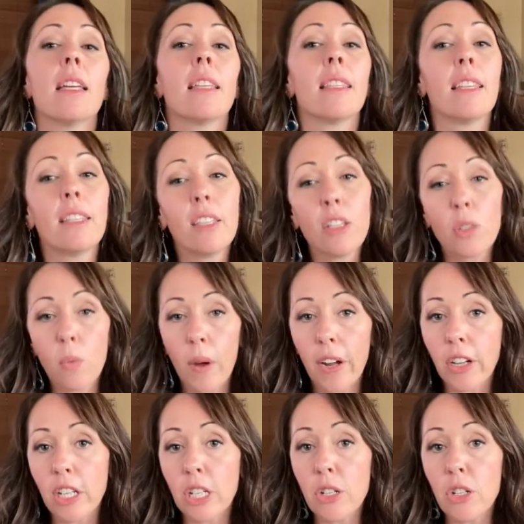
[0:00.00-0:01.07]
This is
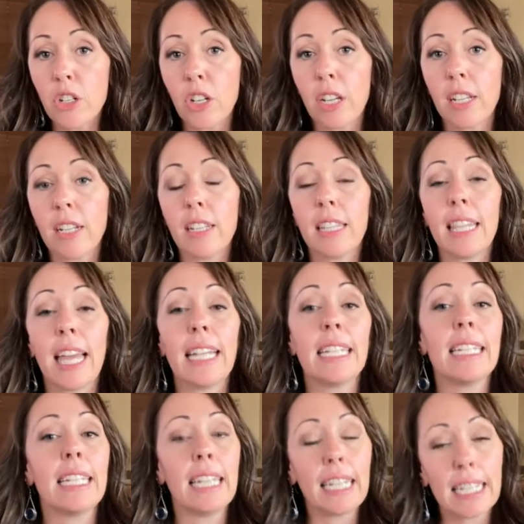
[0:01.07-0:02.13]
where you should
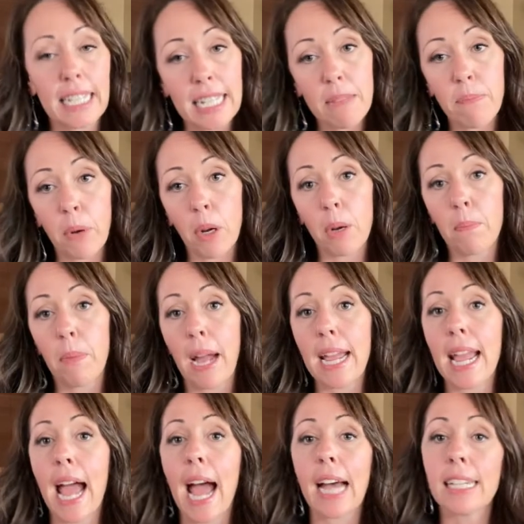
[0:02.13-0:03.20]
then dig deeper
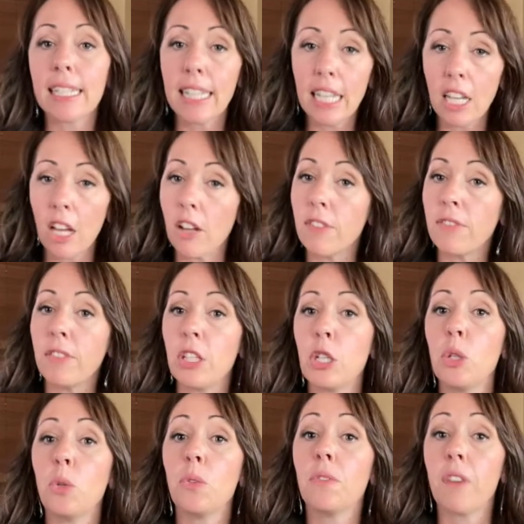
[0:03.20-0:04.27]
by asking a
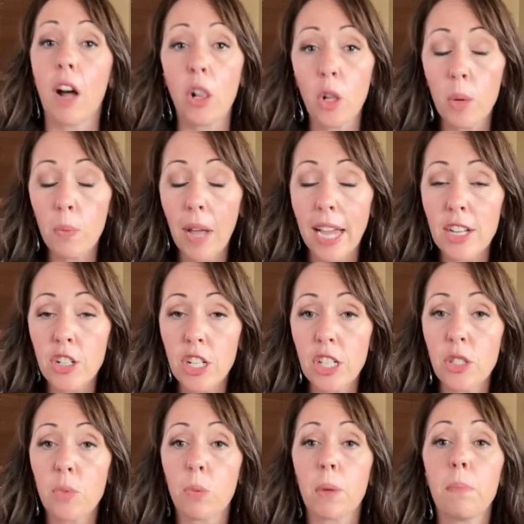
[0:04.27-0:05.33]
few follow-up
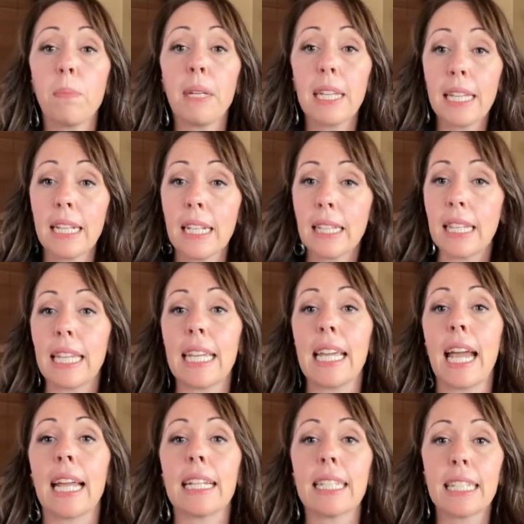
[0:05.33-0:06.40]
questions
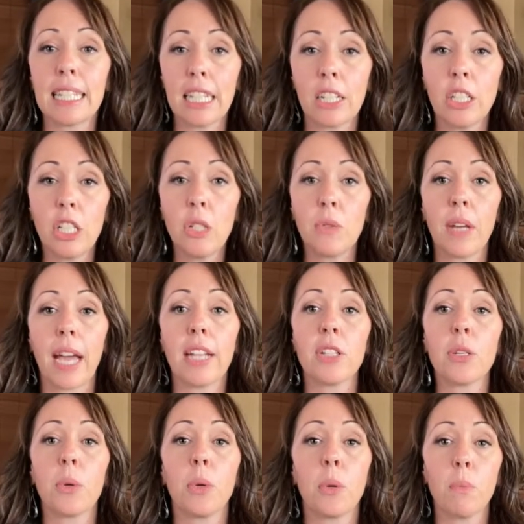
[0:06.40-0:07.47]
repeatedly until you get
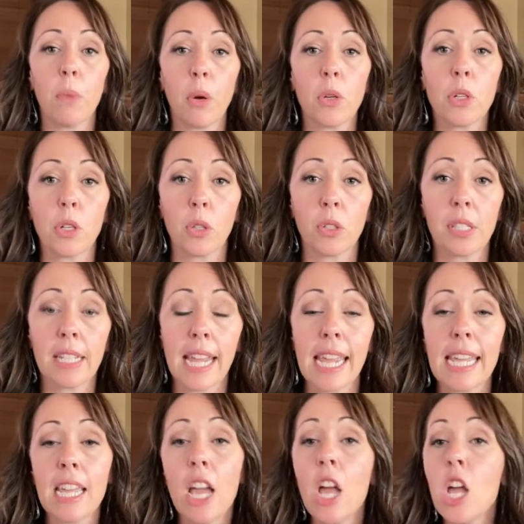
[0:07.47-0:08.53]
to an emotional
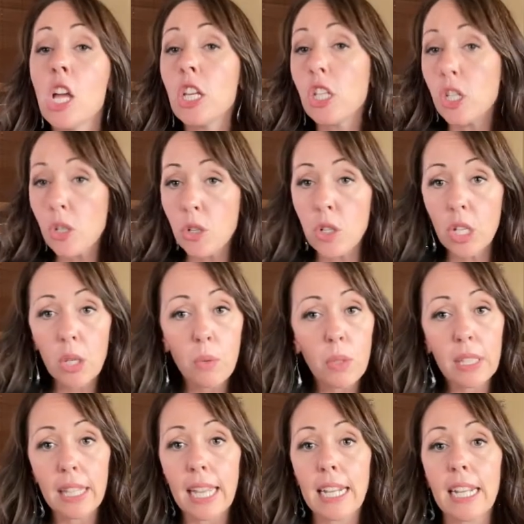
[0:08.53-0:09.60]
state, usually
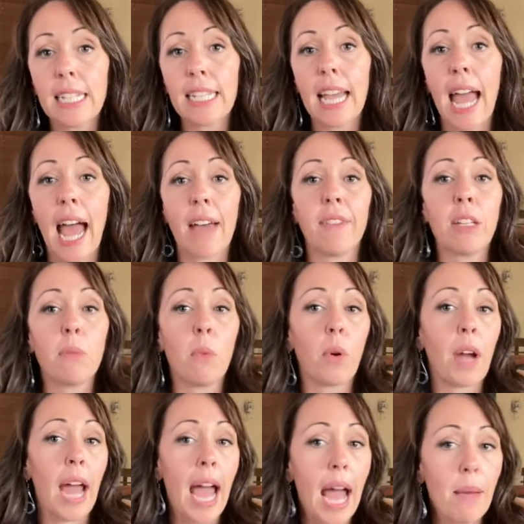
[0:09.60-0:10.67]
related to having more
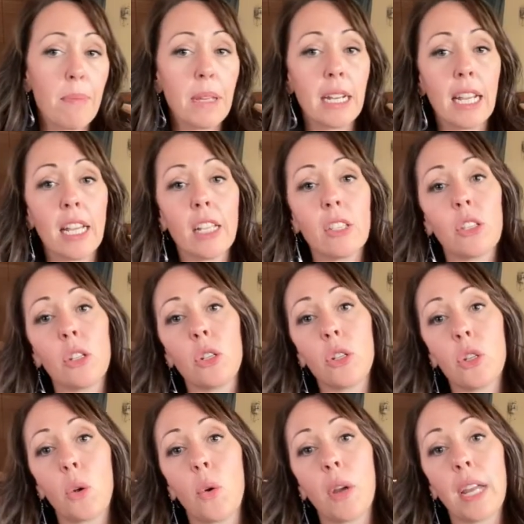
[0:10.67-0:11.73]
happiness,
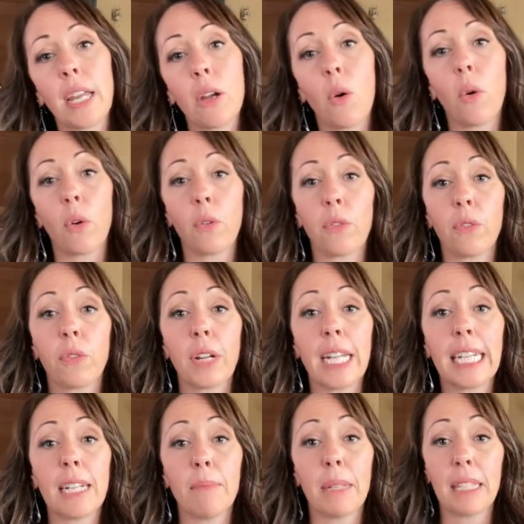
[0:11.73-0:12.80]
joy, or
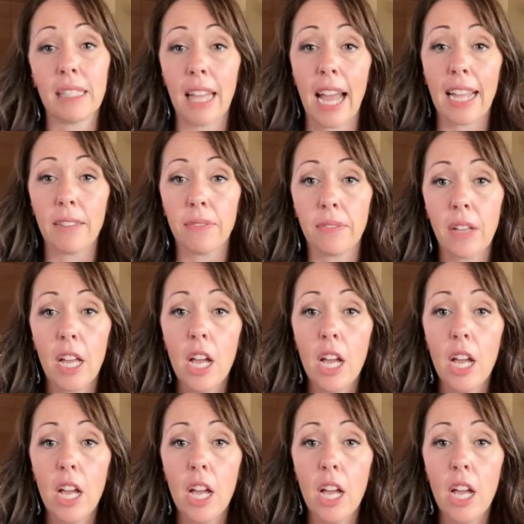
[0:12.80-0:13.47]
freedom in life.